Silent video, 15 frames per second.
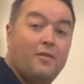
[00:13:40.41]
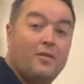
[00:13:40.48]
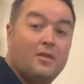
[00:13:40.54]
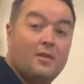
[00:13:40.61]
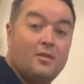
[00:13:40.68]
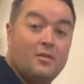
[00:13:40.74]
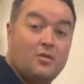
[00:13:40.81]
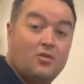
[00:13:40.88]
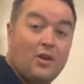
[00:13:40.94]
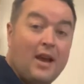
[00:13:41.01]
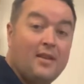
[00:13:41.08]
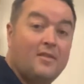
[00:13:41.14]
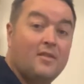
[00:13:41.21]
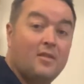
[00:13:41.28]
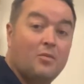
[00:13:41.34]
to
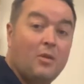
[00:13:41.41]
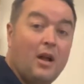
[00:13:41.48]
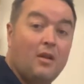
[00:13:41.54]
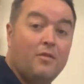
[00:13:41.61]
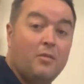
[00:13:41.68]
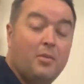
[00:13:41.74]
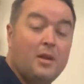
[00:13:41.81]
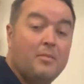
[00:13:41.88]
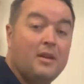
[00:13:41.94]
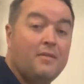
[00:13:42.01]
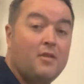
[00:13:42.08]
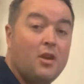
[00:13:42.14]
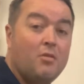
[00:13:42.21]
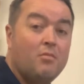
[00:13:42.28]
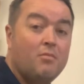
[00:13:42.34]
suggest as well for people,
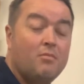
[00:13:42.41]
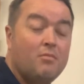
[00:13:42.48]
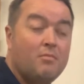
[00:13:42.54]
if you